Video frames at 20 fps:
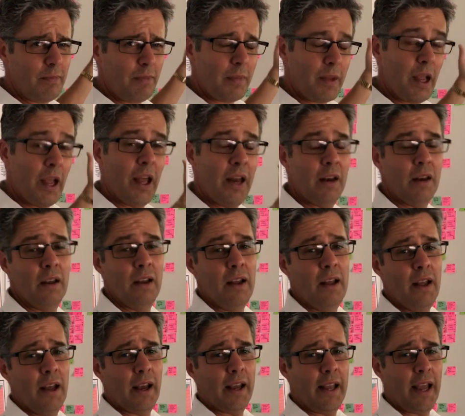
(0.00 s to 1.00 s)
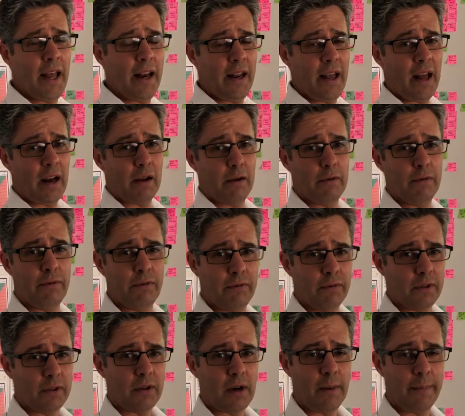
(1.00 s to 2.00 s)
And again, out of
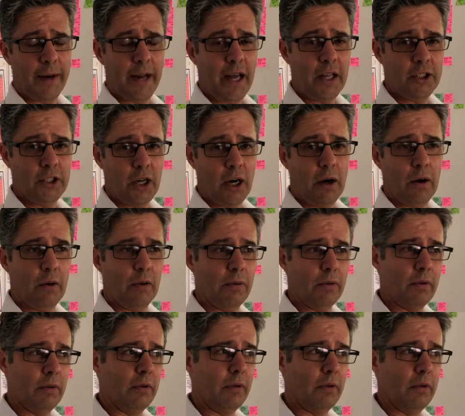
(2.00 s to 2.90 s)
Scrum and Agile,